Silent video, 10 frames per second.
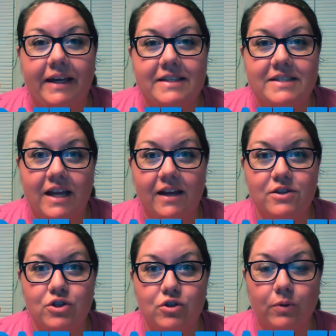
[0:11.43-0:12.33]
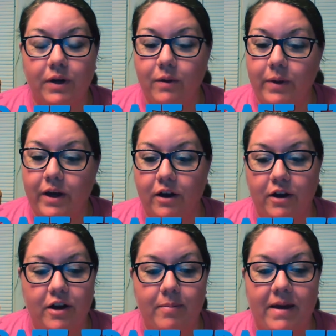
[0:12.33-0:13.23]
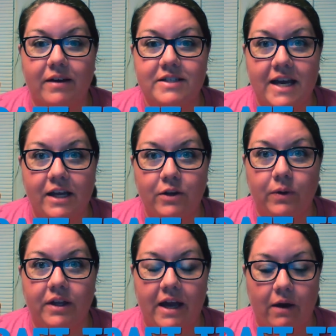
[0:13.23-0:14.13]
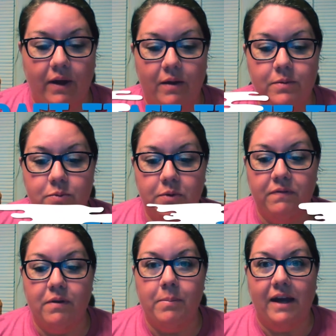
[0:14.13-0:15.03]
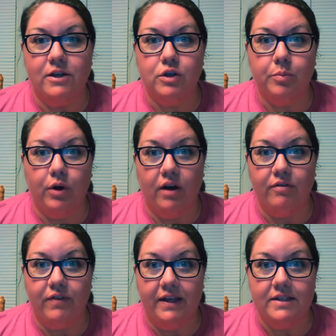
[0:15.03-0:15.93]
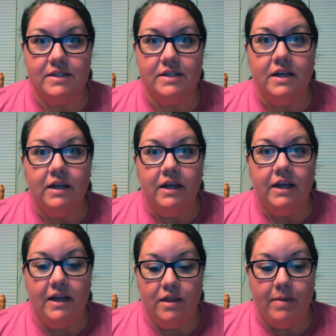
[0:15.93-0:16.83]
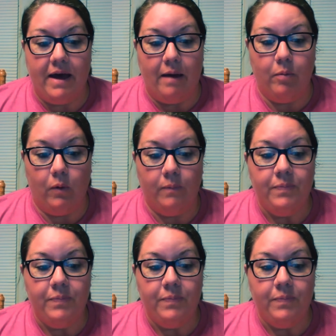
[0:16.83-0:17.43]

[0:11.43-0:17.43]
In today's story, we heard about Daniel and how he was one of the major prophets in the Bible.